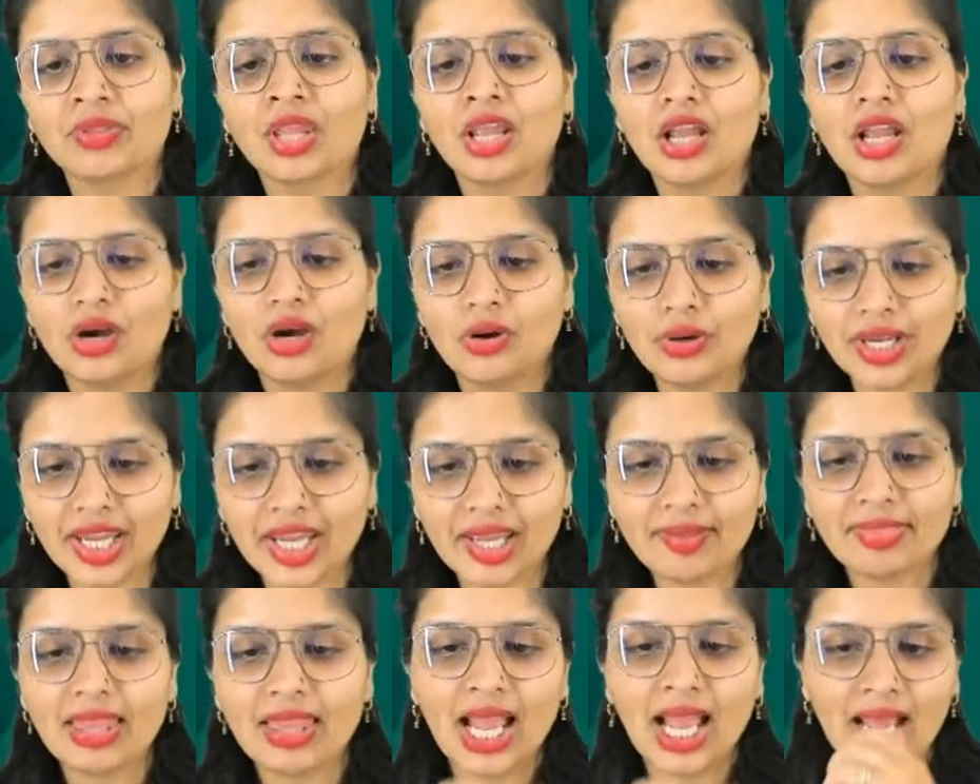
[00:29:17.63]

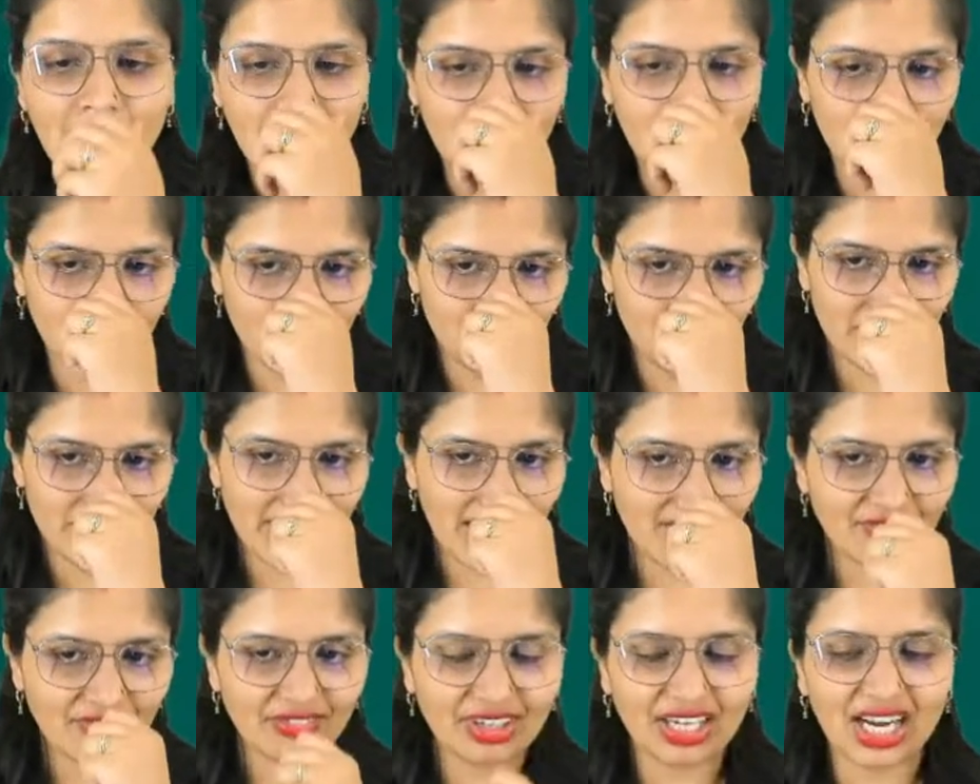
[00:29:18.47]
Okay, we
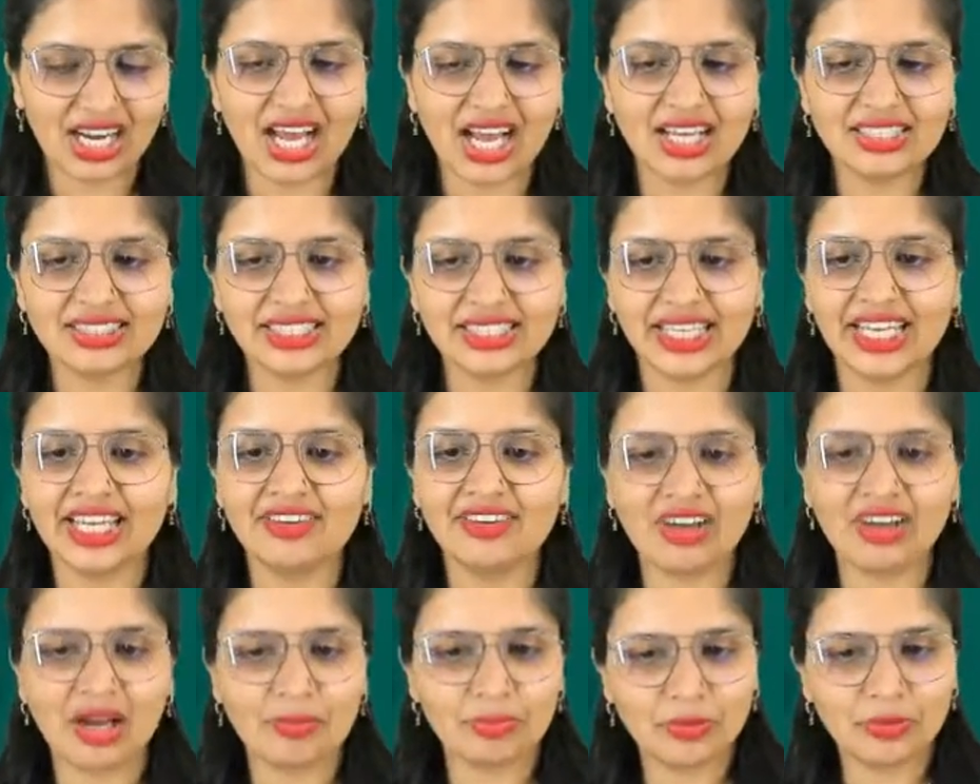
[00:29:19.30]
have class A
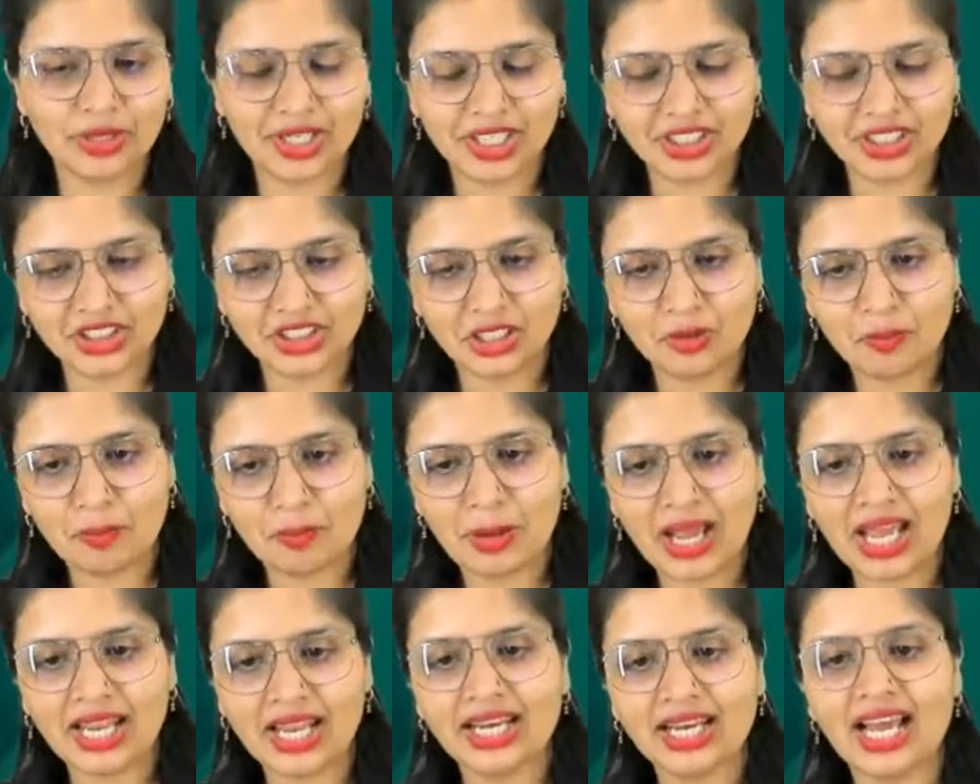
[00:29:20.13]
evaporation
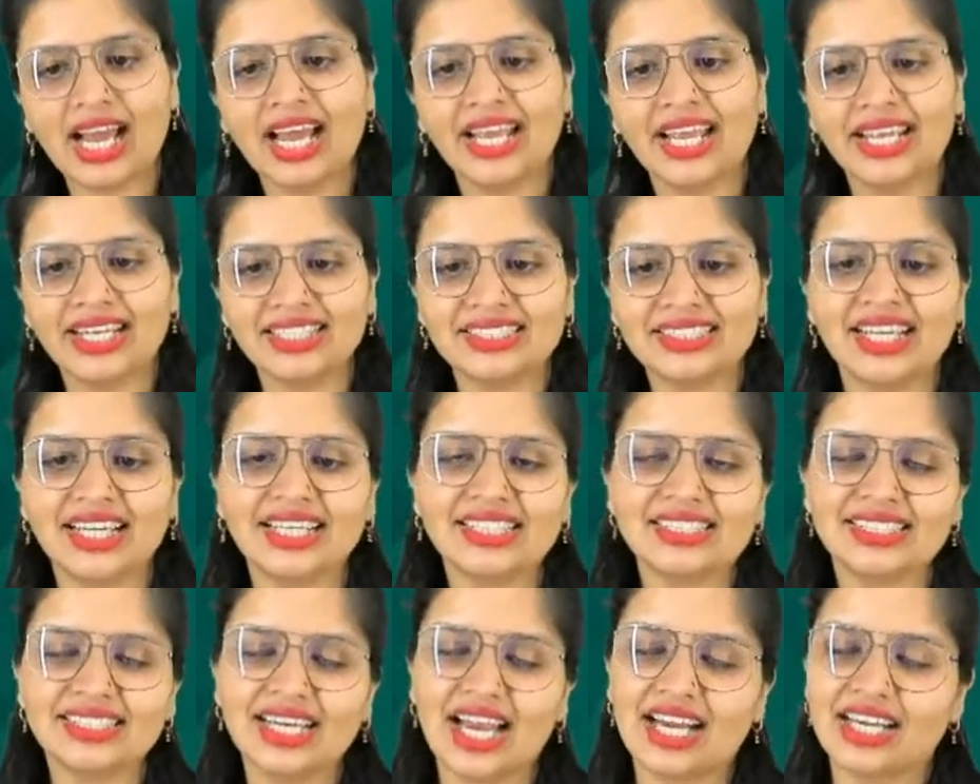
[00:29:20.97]
pan, ISI
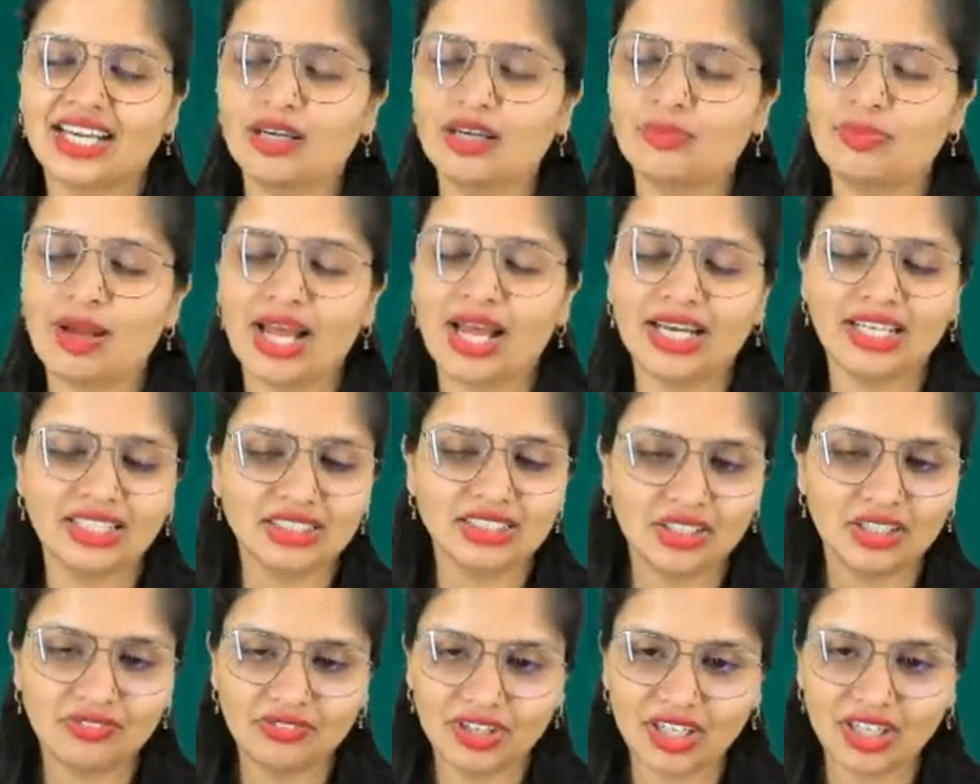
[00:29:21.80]
standard pan is
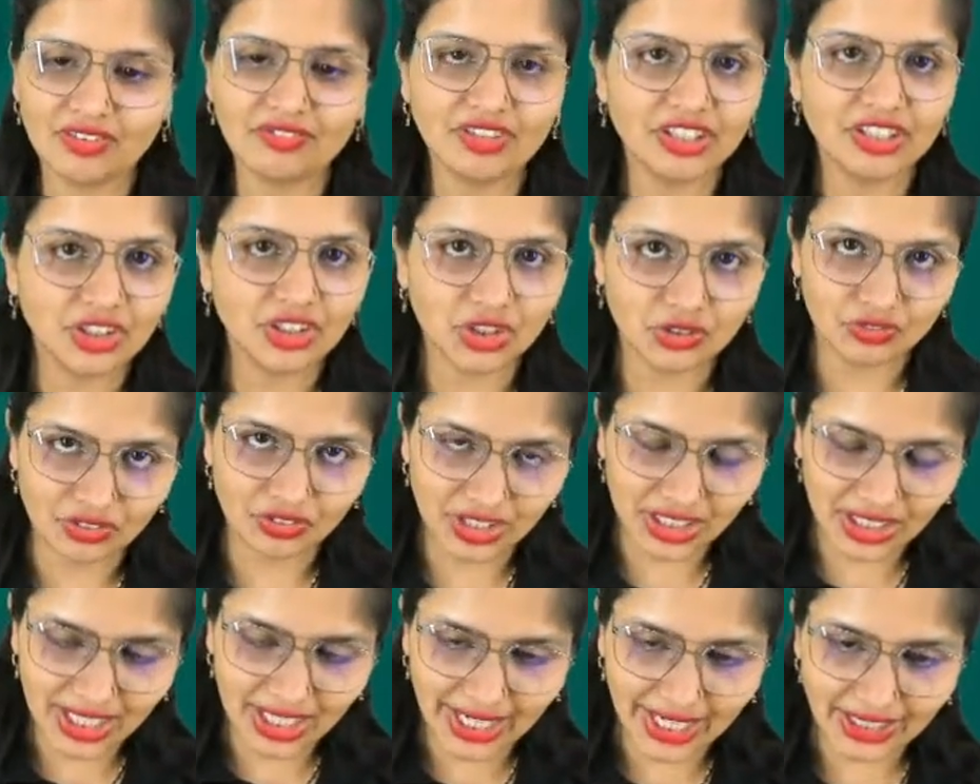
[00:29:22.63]
the one which
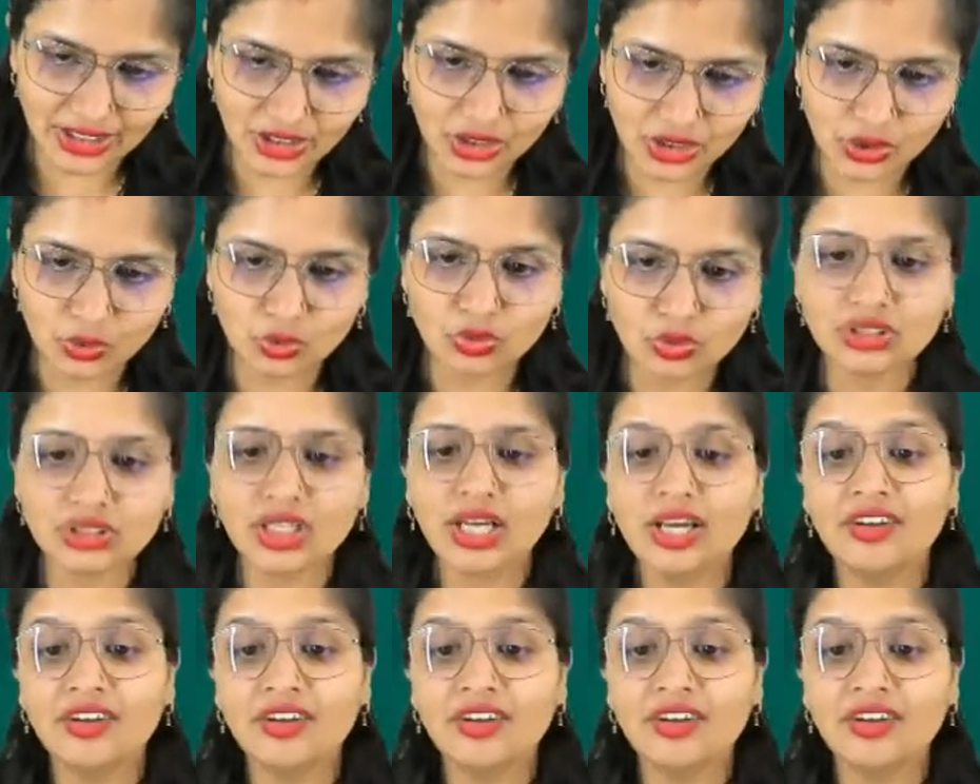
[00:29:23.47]
we guys use.